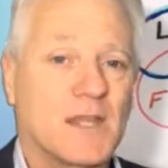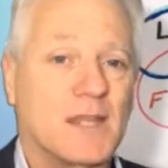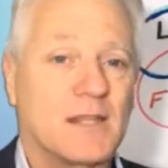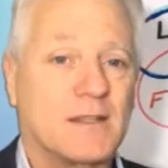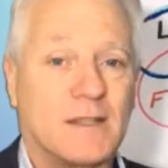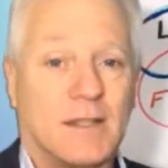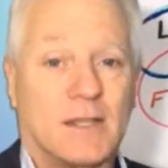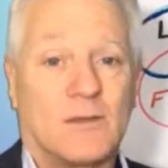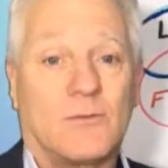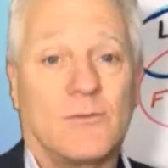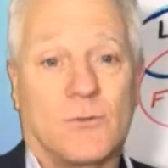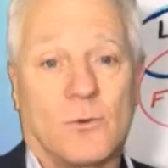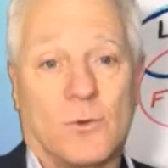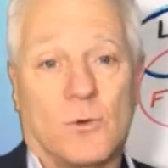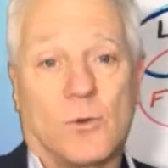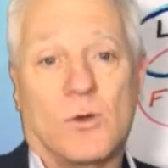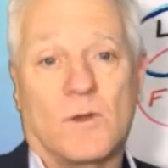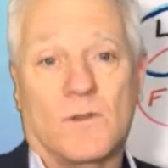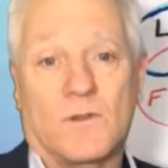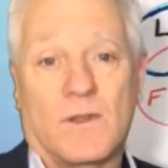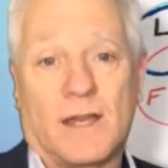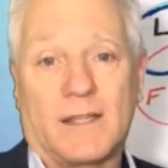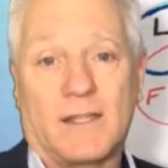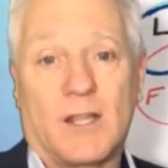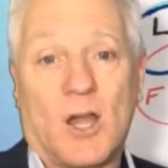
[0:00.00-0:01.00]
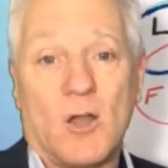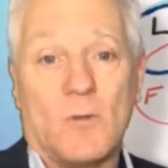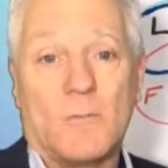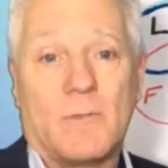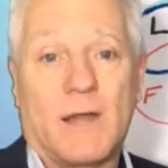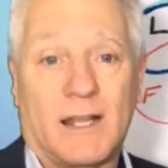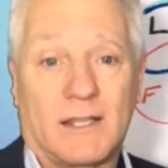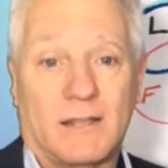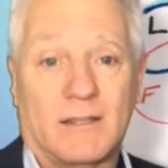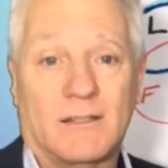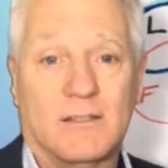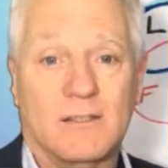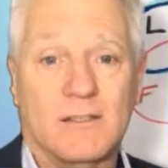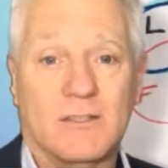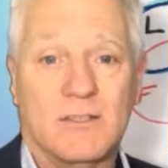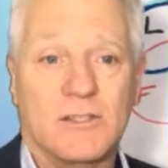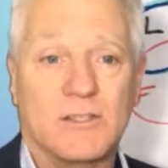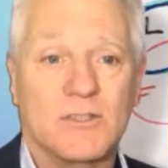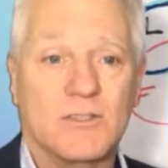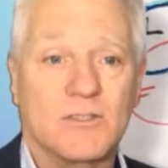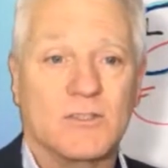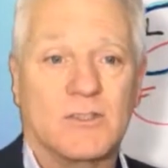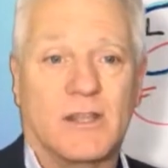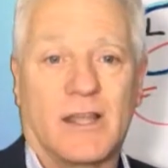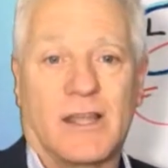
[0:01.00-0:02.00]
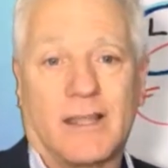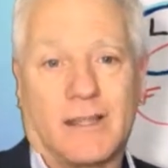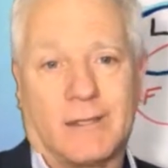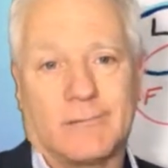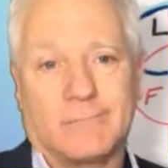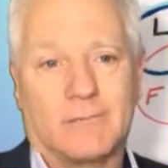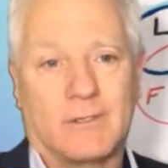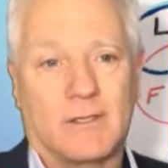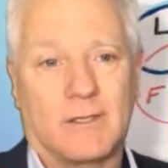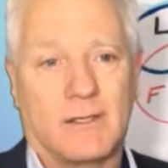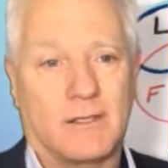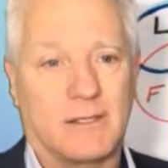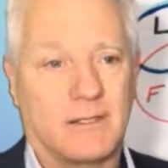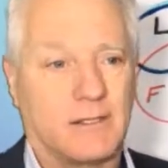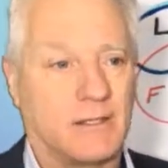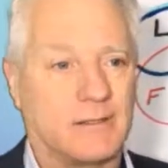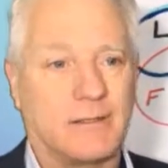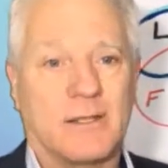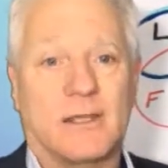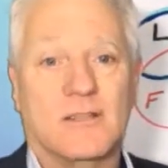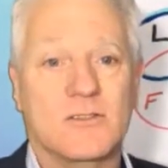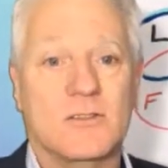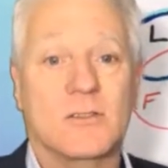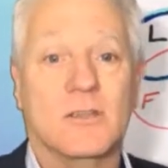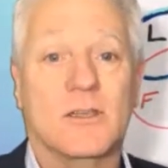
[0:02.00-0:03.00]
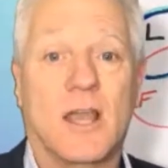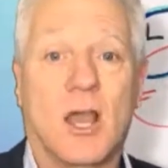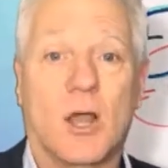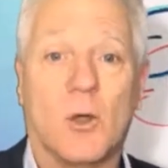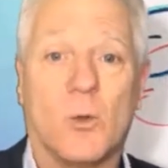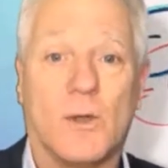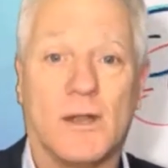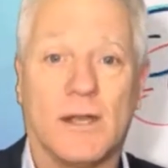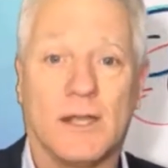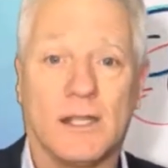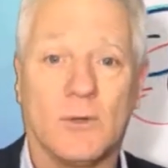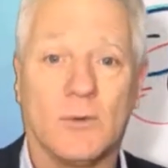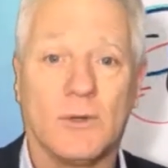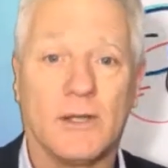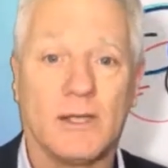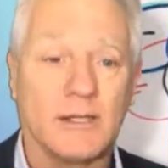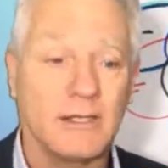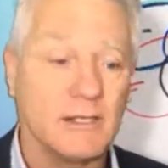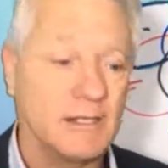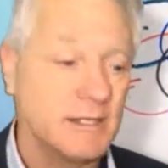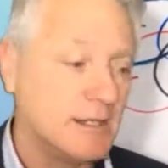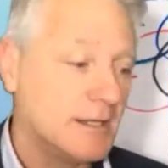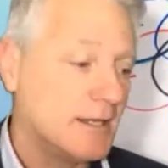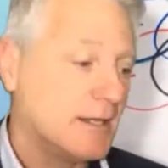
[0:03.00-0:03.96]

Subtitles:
and therefore they don't make the decision and it doesn't go anywhere.